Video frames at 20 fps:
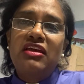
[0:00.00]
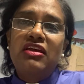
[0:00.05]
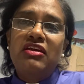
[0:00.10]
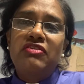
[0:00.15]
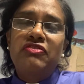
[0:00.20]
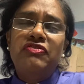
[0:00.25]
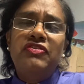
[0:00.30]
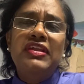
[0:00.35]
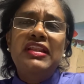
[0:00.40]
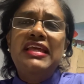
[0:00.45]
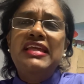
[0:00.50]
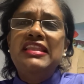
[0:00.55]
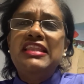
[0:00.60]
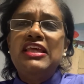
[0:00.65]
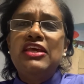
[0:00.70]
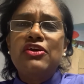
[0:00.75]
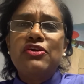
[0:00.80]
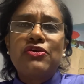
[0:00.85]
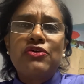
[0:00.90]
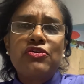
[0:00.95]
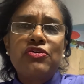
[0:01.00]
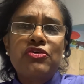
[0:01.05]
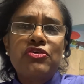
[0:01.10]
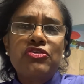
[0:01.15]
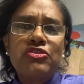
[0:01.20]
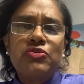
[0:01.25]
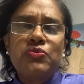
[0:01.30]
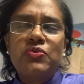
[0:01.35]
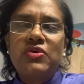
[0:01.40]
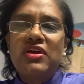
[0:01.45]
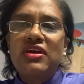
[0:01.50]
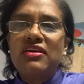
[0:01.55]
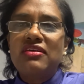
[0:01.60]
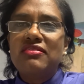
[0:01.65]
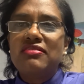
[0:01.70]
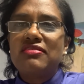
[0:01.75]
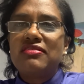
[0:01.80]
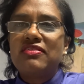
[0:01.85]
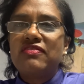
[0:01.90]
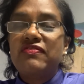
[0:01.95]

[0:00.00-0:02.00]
filling the earth with